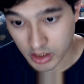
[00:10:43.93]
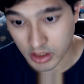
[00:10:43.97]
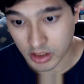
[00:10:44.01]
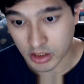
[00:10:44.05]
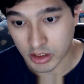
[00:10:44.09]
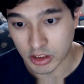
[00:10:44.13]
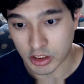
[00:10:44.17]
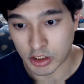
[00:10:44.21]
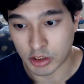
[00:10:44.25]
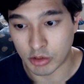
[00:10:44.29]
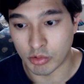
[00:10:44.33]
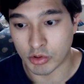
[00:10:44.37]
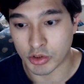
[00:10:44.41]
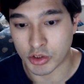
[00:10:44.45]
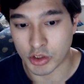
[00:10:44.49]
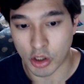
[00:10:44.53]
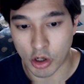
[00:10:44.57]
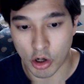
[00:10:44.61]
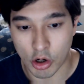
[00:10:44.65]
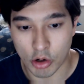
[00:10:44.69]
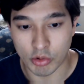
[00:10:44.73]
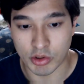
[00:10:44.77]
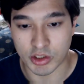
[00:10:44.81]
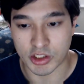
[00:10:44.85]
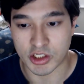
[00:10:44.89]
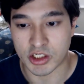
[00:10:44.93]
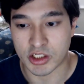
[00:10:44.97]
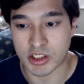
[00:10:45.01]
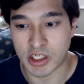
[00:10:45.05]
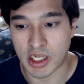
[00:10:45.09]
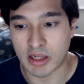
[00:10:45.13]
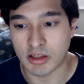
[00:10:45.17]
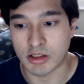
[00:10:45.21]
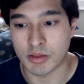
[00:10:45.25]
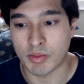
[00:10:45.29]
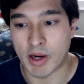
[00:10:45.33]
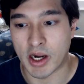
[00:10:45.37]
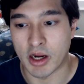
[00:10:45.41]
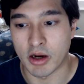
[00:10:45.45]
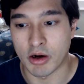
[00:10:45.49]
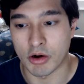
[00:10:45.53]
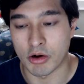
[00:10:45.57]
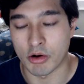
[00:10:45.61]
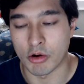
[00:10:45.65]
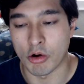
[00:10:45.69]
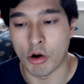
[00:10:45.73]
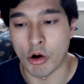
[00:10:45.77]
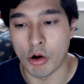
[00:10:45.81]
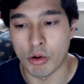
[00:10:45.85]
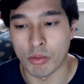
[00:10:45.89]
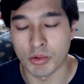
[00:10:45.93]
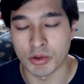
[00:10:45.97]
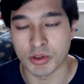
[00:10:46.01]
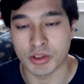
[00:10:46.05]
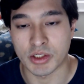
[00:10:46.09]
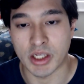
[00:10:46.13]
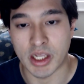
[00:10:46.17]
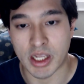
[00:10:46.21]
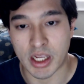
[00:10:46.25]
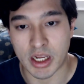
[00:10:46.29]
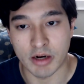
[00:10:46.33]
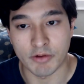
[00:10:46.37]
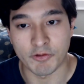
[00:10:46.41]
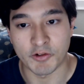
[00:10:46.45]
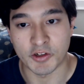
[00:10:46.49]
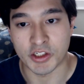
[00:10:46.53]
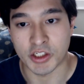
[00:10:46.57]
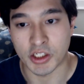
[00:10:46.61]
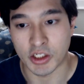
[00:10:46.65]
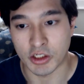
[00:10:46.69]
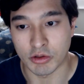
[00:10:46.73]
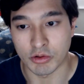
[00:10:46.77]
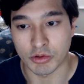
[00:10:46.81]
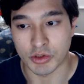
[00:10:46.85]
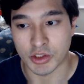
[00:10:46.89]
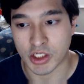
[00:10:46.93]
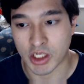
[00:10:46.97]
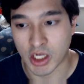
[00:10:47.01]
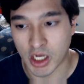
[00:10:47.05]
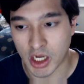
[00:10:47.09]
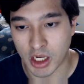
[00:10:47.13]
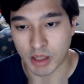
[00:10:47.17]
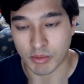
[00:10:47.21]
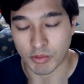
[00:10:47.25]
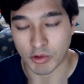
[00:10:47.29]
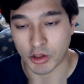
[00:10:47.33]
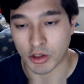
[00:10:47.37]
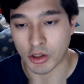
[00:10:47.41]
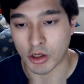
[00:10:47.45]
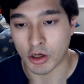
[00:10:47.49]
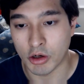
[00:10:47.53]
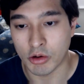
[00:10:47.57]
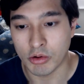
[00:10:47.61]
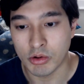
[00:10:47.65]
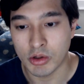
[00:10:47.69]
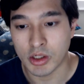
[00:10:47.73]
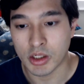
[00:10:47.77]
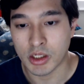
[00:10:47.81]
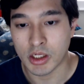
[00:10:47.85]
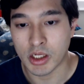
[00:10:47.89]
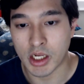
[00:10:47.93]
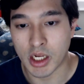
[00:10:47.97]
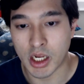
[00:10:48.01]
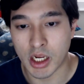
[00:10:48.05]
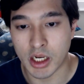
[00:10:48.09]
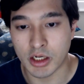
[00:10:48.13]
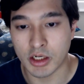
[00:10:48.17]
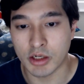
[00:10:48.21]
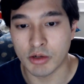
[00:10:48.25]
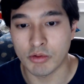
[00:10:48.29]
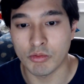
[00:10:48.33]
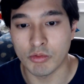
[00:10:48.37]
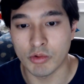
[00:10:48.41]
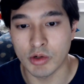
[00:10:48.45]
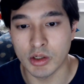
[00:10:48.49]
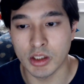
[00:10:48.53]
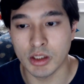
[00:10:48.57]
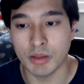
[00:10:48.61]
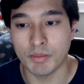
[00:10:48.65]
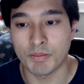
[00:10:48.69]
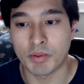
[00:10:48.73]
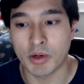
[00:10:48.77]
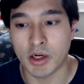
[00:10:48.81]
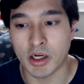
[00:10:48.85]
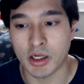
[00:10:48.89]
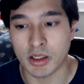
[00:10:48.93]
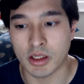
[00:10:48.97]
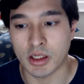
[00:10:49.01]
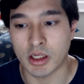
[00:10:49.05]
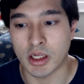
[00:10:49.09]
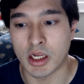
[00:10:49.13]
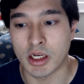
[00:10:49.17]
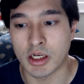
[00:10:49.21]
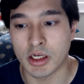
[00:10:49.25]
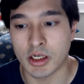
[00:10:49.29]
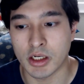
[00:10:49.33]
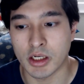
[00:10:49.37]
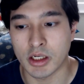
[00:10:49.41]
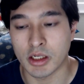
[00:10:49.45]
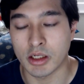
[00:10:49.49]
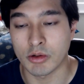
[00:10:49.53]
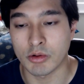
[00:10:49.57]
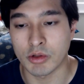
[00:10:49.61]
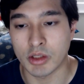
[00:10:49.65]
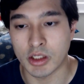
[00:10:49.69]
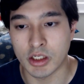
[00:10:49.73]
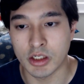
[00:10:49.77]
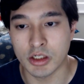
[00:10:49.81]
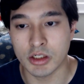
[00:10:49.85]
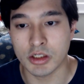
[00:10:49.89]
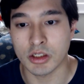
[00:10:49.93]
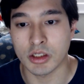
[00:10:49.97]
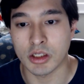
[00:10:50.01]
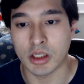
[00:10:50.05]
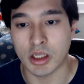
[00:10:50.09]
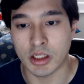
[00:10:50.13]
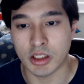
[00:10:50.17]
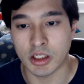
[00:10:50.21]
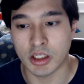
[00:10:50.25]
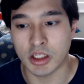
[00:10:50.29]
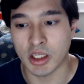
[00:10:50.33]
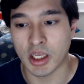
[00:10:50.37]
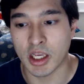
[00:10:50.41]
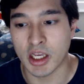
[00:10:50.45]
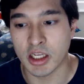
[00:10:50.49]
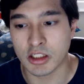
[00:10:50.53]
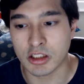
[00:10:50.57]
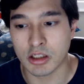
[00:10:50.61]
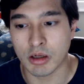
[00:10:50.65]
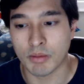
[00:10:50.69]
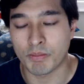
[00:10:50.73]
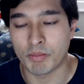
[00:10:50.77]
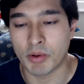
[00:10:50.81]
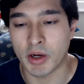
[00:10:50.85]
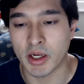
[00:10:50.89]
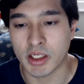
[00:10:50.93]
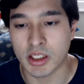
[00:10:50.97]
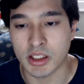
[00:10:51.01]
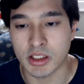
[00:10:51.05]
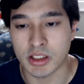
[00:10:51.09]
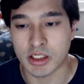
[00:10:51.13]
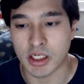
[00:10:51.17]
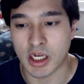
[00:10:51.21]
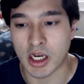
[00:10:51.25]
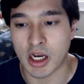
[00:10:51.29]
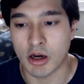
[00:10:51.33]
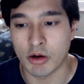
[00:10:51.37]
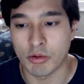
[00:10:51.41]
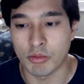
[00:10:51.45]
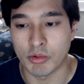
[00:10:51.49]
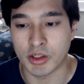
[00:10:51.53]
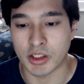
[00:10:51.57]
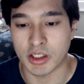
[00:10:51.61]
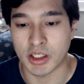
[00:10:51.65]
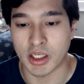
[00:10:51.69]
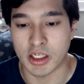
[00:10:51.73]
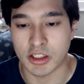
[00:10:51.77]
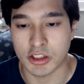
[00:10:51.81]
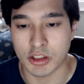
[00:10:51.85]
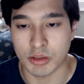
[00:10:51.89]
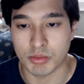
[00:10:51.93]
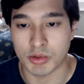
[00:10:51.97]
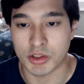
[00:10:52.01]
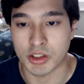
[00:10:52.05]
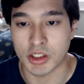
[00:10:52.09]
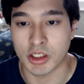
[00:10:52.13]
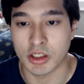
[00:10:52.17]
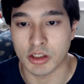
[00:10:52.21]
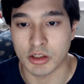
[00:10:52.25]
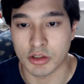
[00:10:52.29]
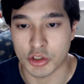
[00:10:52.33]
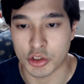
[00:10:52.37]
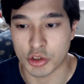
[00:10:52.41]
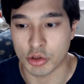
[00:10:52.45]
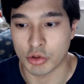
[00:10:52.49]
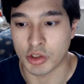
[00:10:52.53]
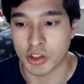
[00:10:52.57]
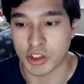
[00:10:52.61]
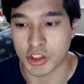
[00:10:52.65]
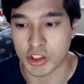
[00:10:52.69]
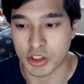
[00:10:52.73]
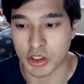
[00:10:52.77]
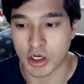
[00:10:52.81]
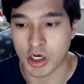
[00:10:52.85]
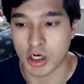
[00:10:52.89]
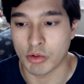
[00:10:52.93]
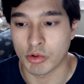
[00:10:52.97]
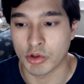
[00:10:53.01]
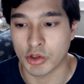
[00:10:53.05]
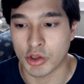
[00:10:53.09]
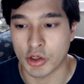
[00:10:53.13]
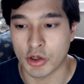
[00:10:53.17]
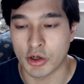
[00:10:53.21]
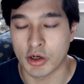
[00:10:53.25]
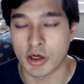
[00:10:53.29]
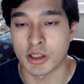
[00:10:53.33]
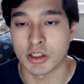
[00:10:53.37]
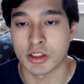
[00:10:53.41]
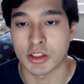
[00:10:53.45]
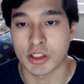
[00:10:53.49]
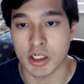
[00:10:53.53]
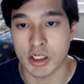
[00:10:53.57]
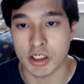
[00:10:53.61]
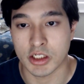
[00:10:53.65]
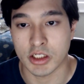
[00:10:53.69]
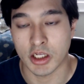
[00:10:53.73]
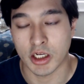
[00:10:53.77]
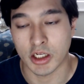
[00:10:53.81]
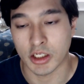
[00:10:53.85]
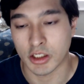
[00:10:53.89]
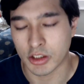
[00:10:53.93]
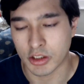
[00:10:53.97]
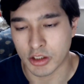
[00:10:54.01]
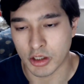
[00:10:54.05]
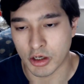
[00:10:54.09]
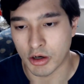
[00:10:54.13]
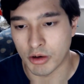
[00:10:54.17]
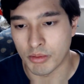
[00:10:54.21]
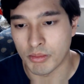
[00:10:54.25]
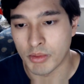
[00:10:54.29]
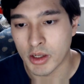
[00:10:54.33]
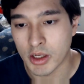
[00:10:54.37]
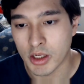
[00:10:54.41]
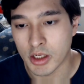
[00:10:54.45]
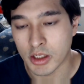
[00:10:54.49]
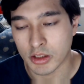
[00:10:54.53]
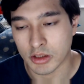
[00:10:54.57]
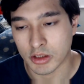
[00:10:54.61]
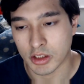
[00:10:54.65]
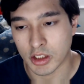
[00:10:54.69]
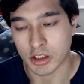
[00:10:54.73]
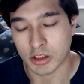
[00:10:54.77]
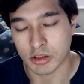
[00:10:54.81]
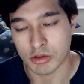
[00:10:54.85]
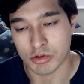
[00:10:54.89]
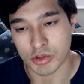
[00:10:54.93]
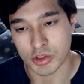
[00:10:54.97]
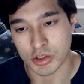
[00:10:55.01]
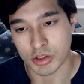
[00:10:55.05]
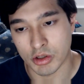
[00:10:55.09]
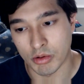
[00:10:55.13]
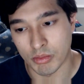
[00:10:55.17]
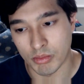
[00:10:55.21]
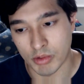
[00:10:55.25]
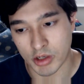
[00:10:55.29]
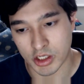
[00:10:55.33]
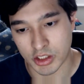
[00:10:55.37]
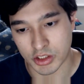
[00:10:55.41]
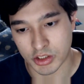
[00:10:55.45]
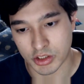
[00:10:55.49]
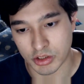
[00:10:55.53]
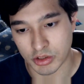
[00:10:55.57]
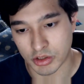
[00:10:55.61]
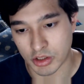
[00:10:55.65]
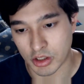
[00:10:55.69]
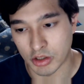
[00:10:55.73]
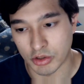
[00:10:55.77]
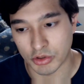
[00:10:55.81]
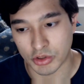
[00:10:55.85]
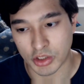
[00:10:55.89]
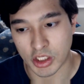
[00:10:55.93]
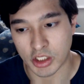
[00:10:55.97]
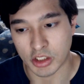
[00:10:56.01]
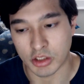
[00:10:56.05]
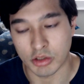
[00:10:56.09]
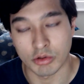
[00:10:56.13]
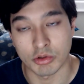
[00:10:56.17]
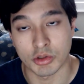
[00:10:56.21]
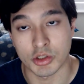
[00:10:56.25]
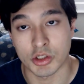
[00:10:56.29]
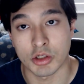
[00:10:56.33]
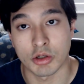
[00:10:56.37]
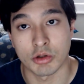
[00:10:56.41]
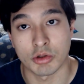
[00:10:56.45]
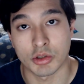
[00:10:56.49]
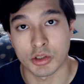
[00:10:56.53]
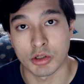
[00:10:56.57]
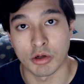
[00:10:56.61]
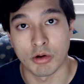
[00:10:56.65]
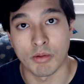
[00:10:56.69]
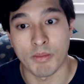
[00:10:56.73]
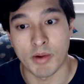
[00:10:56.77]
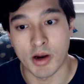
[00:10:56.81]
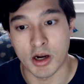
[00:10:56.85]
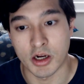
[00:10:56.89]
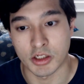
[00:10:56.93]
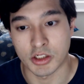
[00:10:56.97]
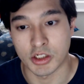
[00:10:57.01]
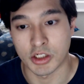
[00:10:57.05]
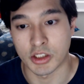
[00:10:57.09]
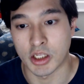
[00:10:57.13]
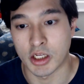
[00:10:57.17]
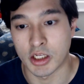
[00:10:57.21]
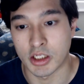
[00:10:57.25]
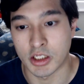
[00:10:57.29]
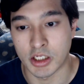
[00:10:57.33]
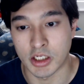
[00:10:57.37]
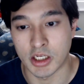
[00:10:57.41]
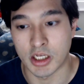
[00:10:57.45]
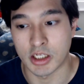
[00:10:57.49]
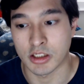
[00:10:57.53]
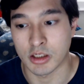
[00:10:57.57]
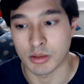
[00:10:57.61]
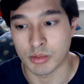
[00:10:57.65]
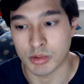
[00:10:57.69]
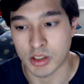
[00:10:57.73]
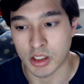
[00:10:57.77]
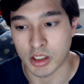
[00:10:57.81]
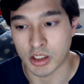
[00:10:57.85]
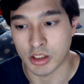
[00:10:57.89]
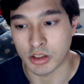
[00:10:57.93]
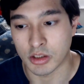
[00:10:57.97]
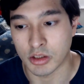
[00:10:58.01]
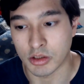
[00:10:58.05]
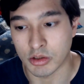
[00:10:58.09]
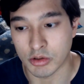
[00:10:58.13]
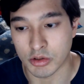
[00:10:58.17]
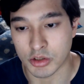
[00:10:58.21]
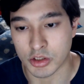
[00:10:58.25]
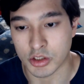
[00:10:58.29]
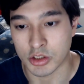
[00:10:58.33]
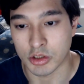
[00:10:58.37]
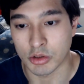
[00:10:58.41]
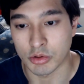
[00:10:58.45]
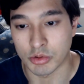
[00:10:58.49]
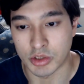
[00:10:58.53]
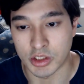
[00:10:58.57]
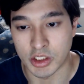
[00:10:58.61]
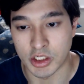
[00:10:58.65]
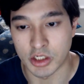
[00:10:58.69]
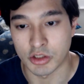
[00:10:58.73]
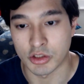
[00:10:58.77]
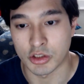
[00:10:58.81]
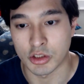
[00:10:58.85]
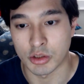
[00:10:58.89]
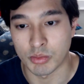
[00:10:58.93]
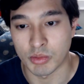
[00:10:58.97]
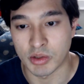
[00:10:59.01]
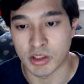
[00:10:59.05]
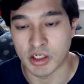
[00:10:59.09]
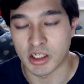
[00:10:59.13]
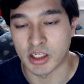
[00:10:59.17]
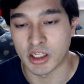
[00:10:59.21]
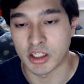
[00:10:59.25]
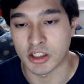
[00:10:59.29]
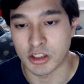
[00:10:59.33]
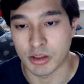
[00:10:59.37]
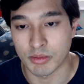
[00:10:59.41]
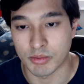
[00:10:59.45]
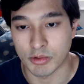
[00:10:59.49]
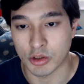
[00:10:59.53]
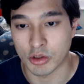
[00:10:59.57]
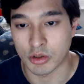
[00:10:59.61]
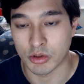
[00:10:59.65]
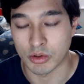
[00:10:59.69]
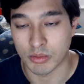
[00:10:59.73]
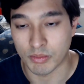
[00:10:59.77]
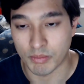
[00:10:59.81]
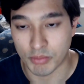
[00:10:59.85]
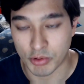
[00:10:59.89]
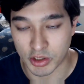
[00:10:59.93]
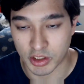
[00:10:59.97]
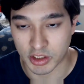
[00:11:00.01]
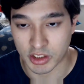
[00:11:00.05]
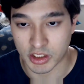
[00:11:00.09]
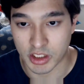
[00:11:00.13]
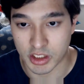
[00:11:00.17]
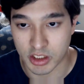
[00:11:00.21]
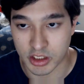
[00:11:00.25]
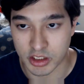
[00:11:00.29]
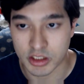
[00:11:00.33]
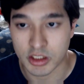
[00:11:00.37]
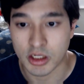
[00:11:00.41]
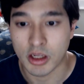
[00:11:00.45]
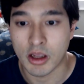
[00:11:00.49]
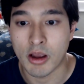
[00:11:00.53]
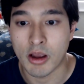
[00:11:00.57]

he was always saved by her almost every single time, you know. And it really break. And he and he ends up breaking down when he ends up seeing a shooting star with her, and says like, um, "Thank you so much, you know. Thank you so so much." And then he ends up saying, "You're so dear to me," and ends up putting his